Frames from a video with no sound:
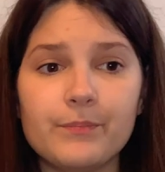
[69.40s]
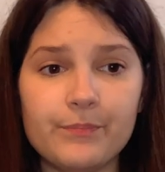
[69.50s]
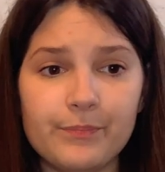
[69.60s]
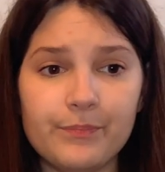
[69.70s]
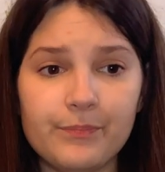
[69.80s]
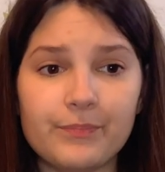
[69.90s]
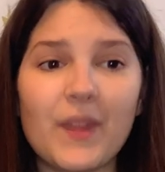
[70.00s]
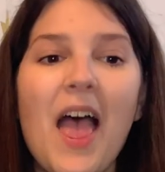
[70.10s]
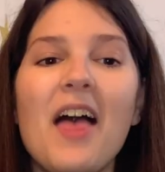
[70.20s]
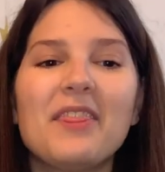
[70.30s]

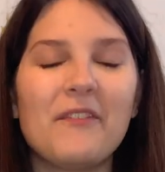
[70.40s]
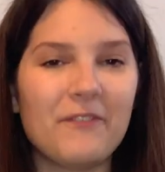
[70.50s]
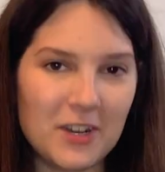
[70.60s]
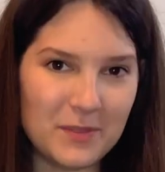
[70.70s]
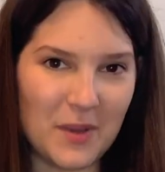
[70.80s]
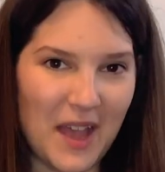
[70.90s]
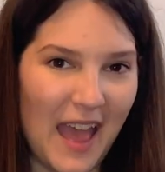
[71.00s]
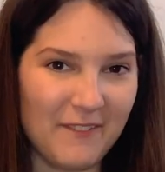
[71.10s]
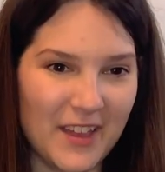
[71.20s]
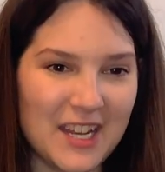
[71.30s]
The first book
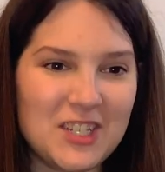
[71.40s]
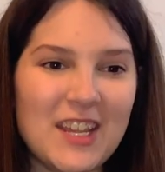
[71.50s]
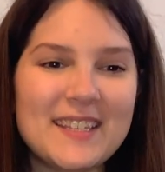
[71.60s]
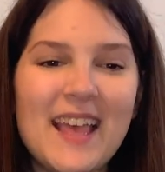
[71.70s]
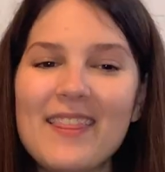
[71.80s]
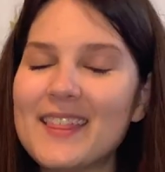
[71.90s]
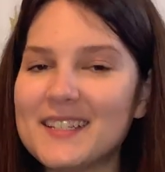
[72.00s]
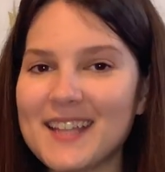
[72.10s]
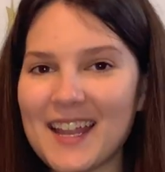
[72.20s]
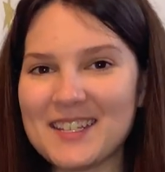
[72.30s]
I finished is The Dutch